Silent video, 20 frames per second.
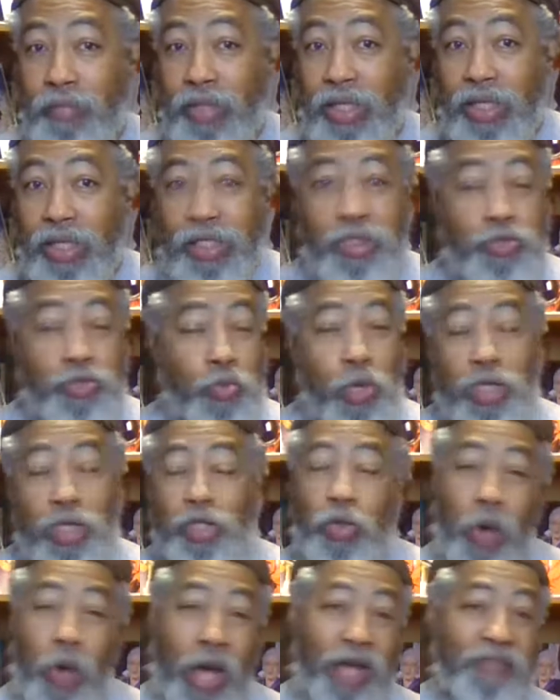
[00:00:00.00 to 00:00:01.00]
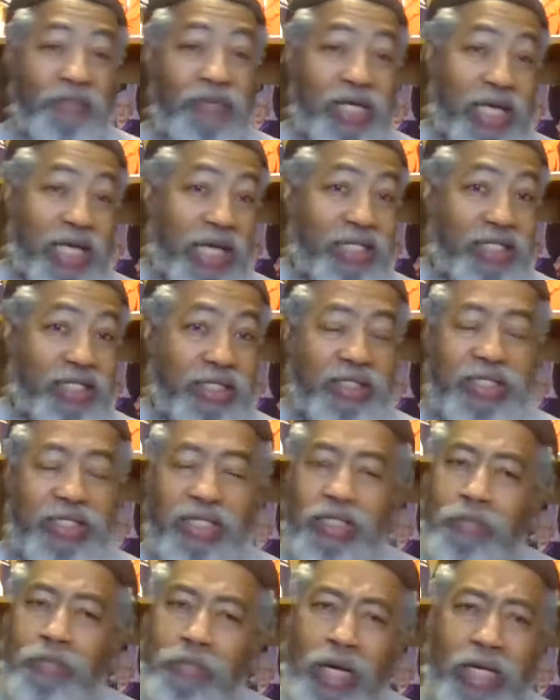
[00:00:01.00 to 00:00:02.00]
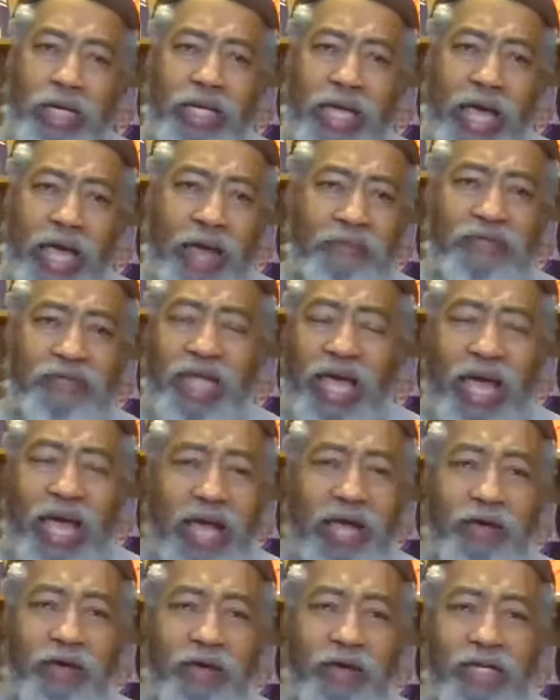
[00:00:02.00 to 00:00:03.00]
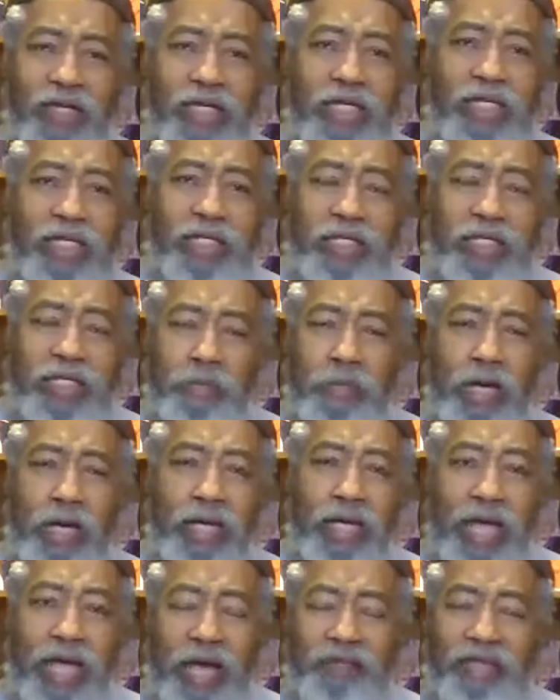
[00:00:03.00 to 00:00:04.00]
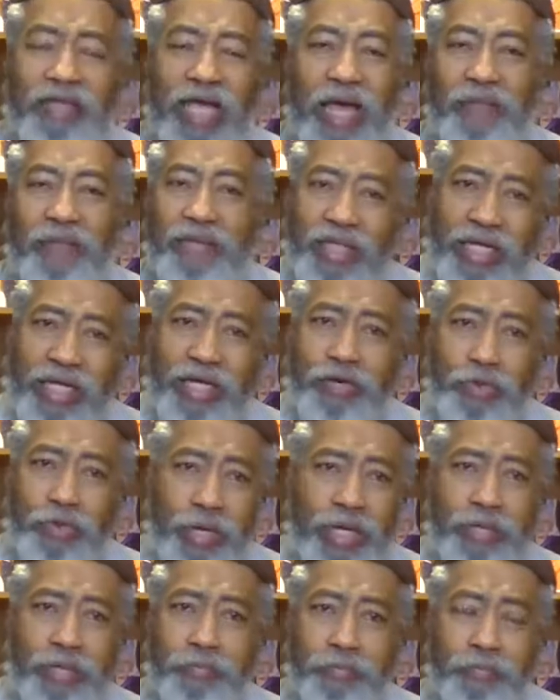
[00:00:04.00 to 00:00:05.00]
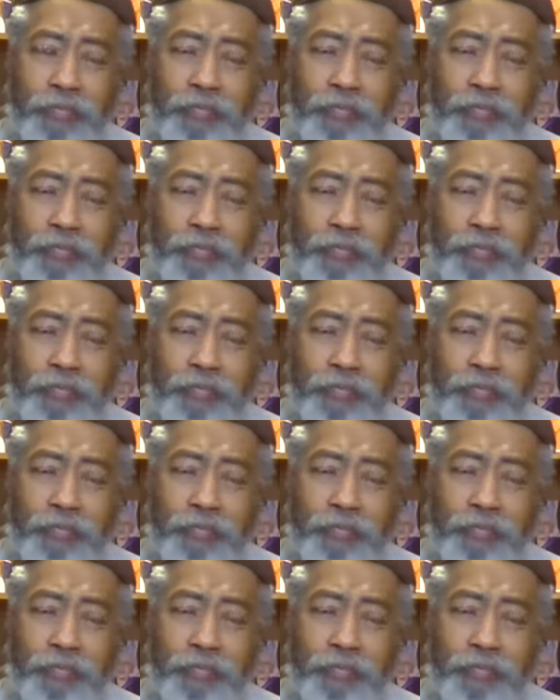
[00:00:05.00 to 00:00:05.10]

Because what qualifications did the monkey have to have? Did the monkey have to have a degree?